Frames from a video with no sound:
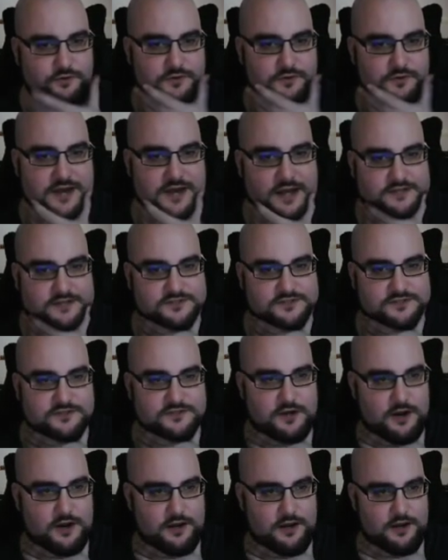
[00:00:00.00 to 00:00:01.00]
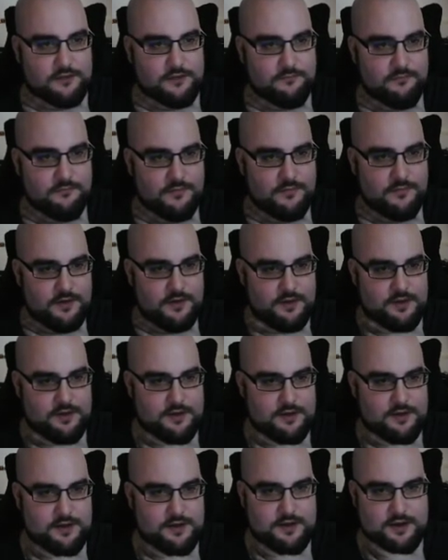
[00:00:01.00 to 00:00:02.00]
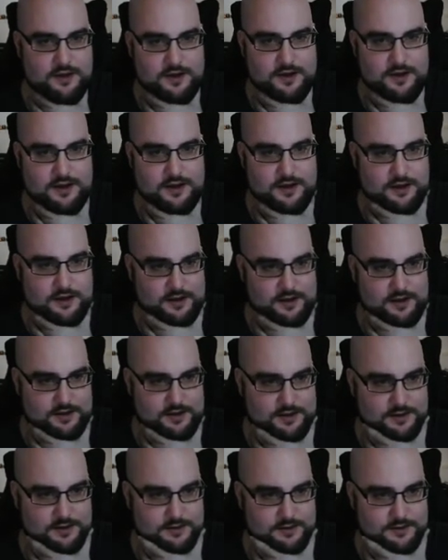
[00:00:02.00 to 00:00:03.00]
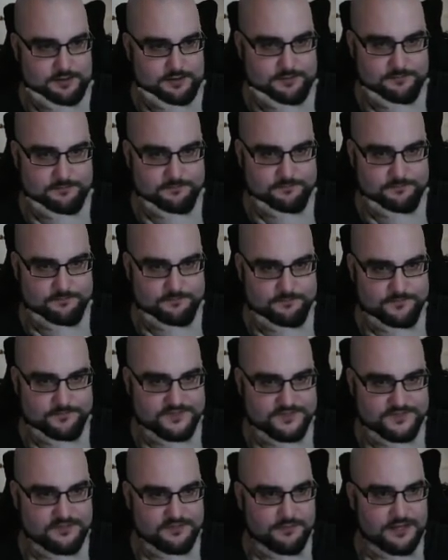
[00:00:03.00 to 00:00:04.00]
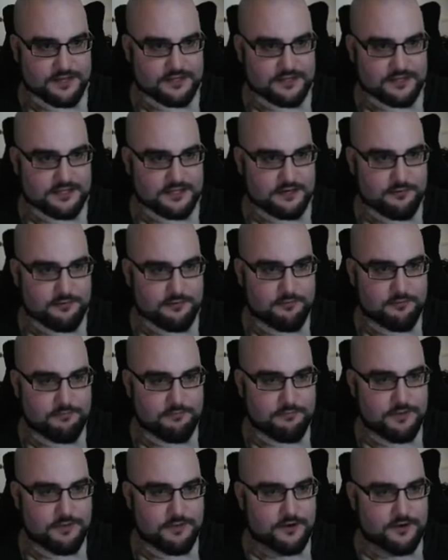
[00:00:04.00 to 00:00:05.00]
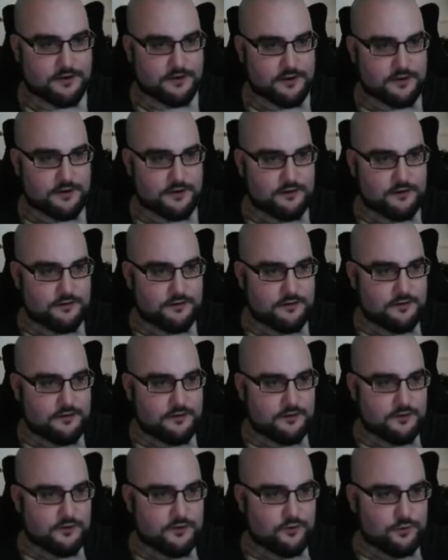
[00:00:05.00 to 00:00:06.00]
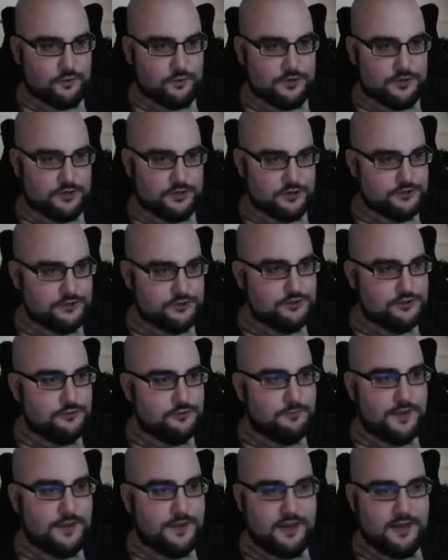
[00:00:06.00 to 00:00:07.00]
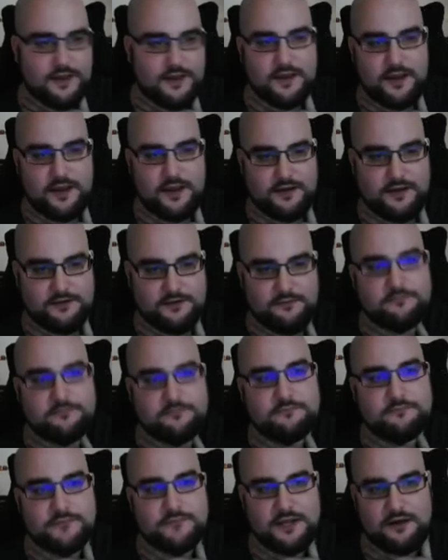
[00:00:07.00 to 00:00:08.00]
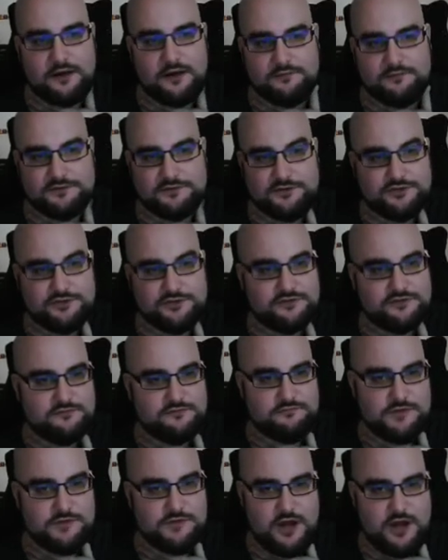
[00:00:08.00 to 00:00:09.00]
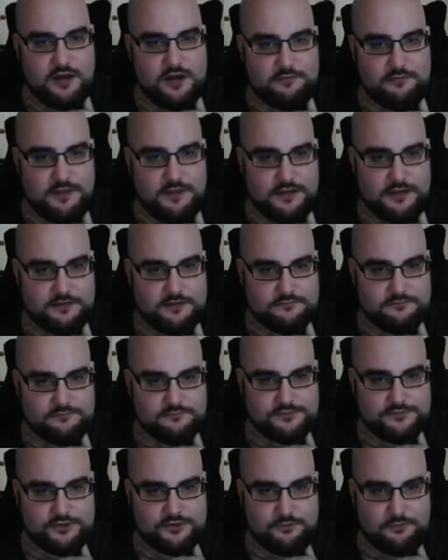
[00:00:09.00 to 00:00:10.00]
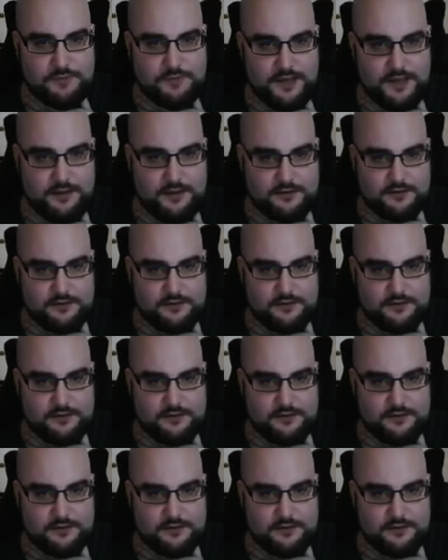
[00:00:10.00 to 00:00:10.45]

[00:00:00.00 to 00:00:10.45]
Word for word: next time, something a little bit bigger. We could do Pink Kingdom, and obviously just not make it so pink.